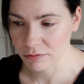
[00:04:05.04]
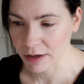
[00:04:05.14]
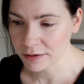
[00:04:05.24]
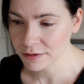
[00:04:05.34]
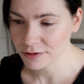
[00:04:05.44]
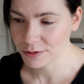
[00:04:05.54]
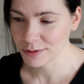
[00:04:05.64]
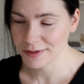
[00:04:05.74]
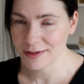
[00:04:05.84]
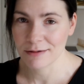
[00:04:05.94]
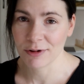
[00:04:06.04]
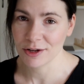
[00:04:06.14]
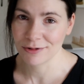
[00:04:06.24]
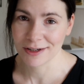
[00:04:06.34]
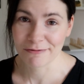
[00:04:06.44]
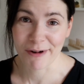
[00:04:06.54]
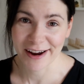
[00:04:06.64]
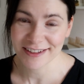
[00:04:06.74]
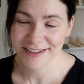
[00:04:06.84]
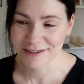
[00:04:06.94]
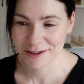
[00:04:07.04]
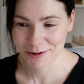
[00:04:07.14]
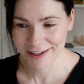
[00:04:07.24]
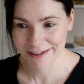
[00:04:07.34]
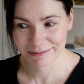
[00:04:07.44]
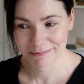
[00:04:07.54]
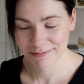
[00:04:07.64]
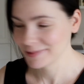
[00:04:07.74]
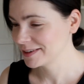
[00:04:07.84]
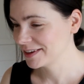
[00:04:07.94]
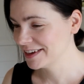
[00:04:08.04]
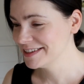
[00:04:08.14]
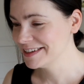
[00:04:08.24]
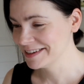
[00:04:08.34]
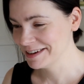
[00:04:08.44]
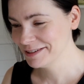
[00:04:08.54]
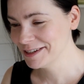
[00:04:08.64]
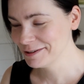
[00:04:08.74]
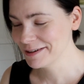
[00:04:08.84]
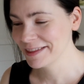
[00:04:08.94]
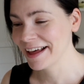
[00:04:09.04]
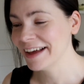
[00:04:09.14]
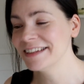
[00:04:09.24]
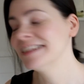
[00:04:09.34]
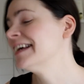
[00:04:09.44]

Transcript: well, to see what you did right so you can continue doing that.